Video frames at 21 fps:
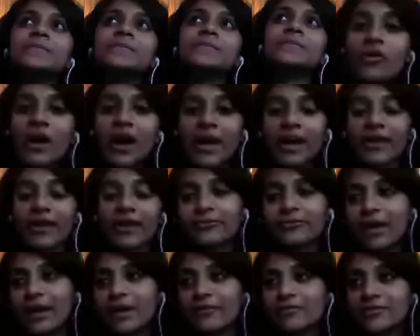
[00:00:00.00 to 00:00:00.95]
Oh, I
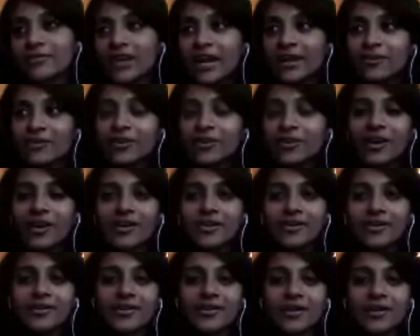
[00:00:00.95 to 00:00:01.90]
have tried to
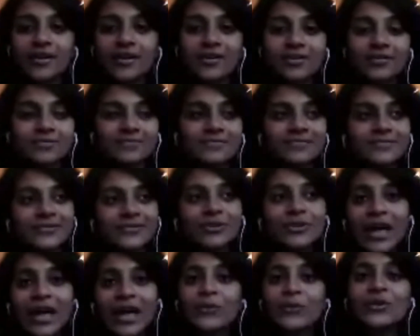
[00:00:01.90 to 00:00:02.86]
learn a new
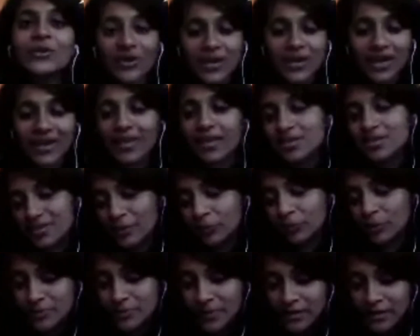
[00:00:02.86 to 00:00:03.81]
language, okay? That
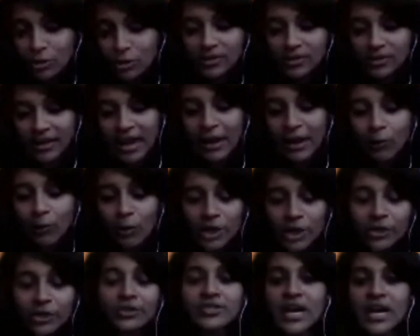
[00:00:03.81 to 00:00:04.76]
was my new thing. I
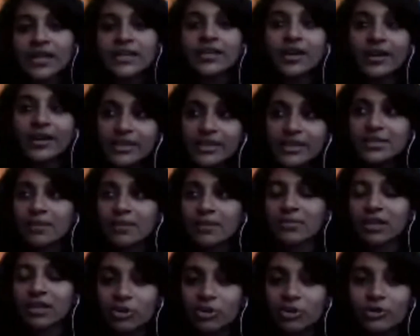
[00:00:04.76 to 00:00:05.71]
wanted to start learning
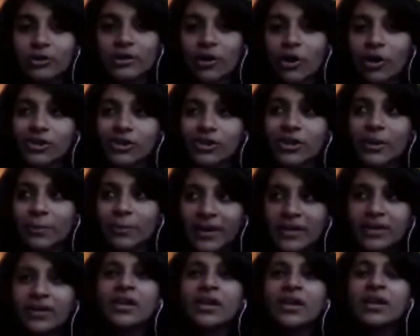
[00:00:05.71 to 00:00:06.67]
something new in lockdown. I'm
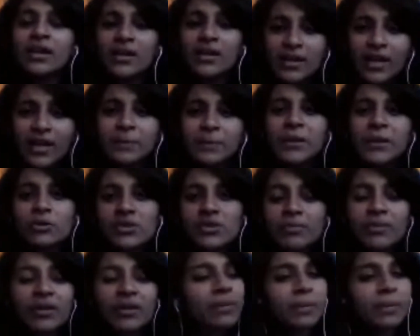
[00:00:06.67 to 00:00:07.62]
like, let me do
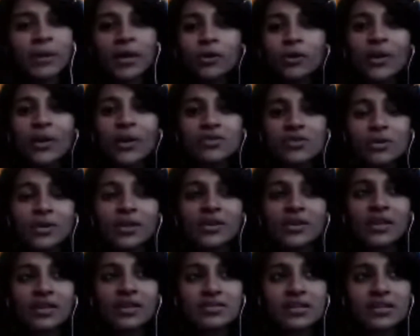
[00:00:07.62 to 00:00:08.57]
something. People are doing so many
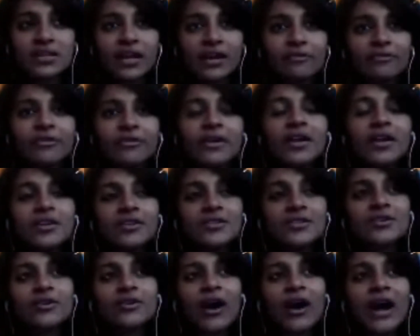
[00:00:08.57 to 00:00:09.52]
things in life.
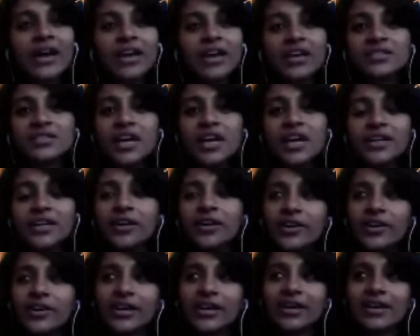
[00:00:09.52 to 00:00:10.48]
So I started
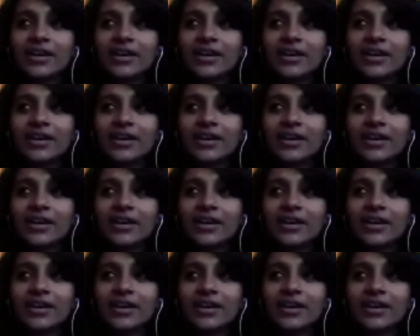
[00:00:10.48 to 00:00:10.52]
learning.